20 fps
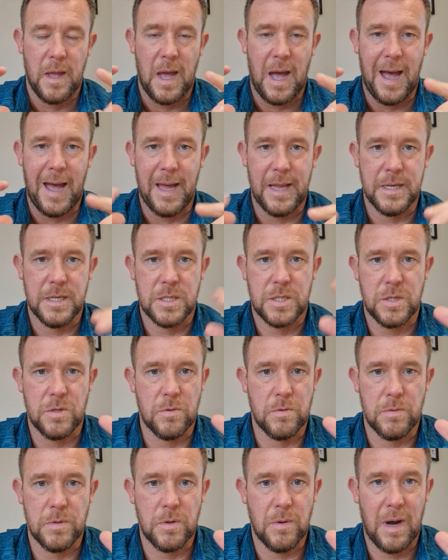And
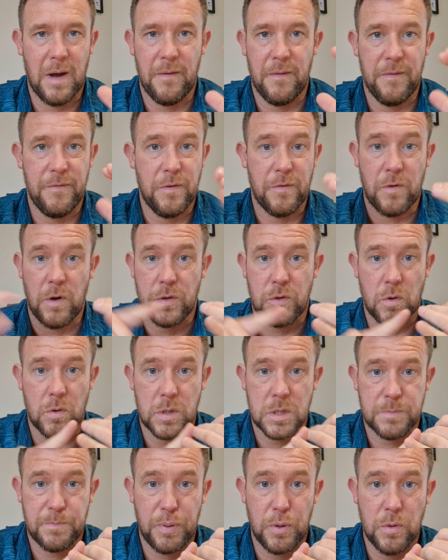you'll have, if you've got a dog
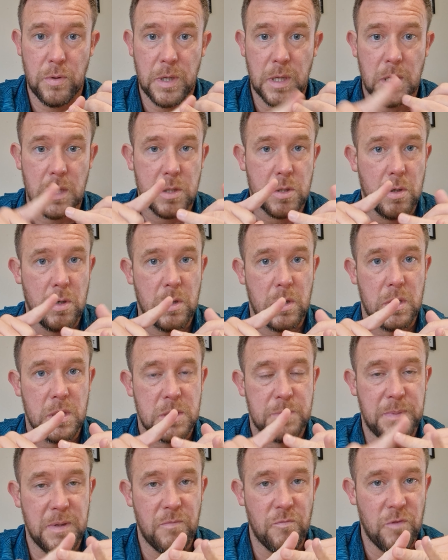that's pulling, a dog
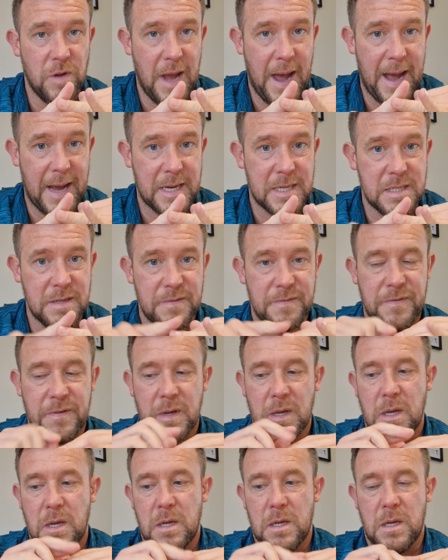that's being reactive,
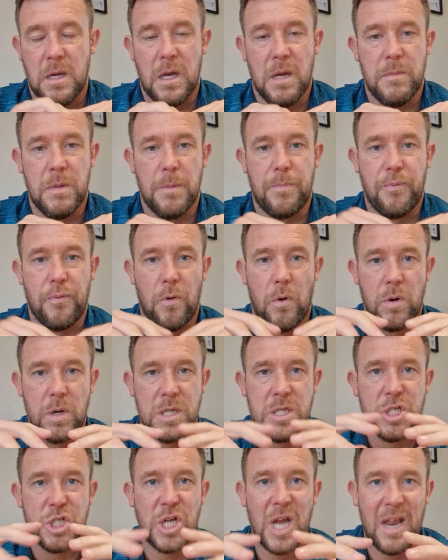the prong
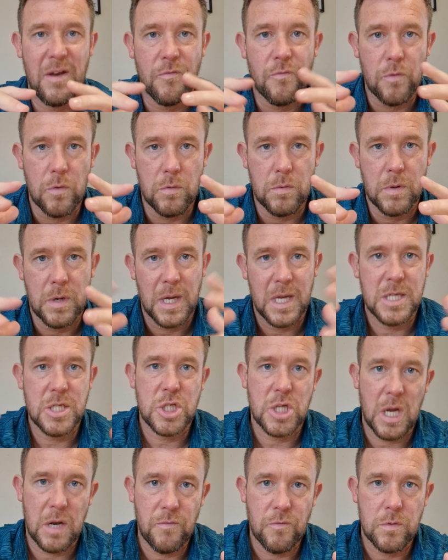in general,
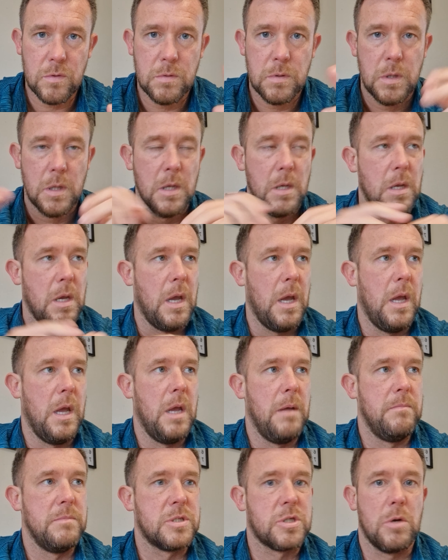
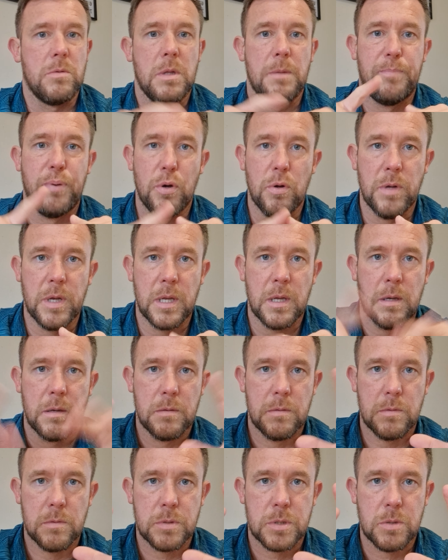certainly pulling
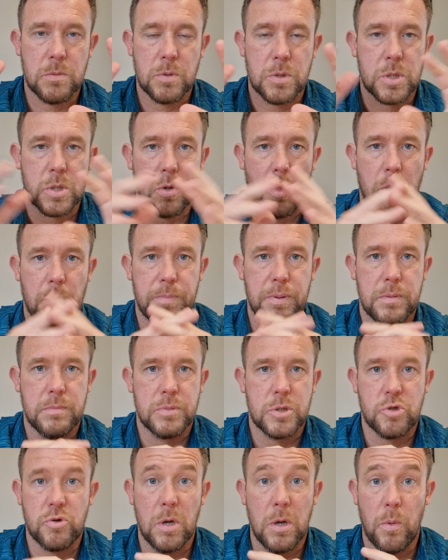will stop
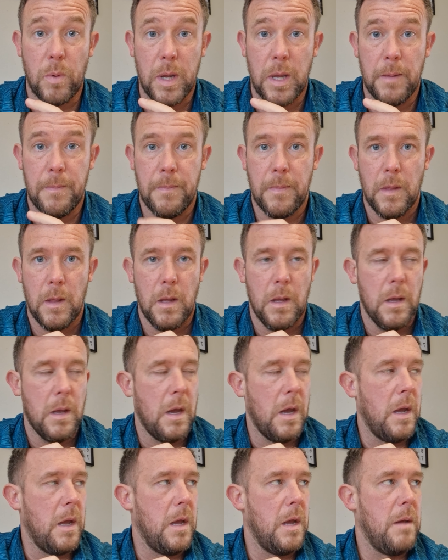straight away,
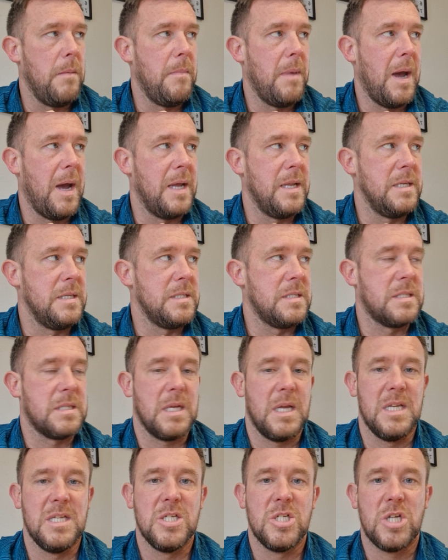and
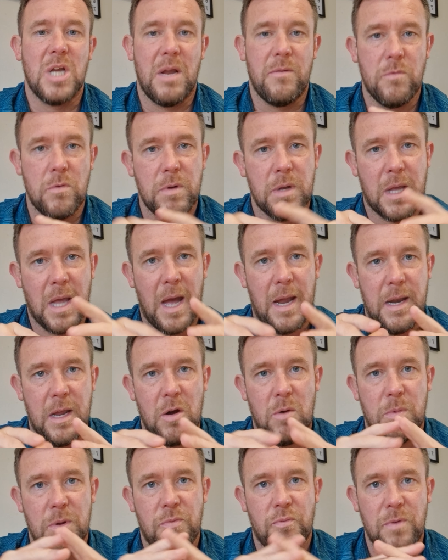in general it can
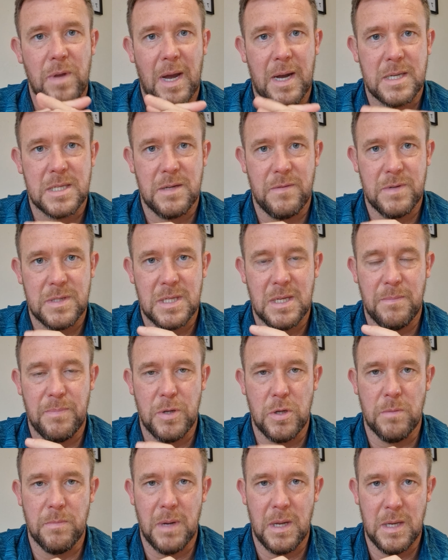help with reactivity,
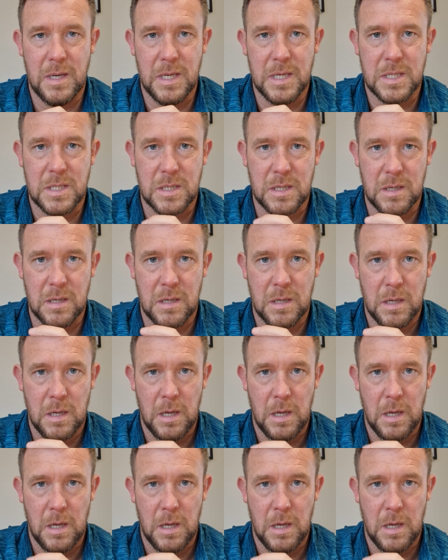but you might need to